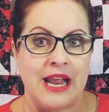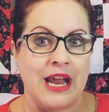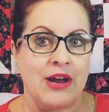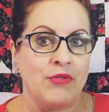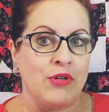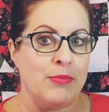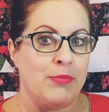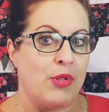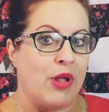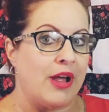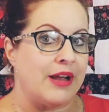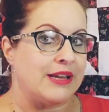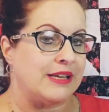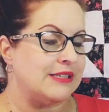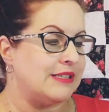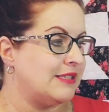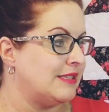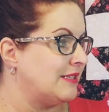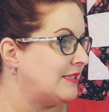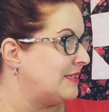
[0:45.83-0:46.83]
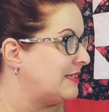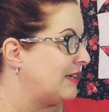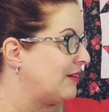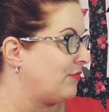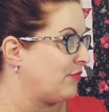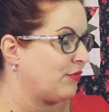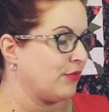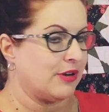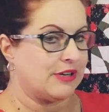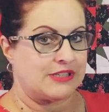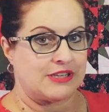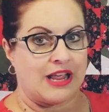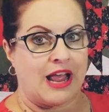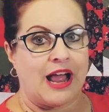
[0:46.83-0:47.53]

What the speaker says: every block is different.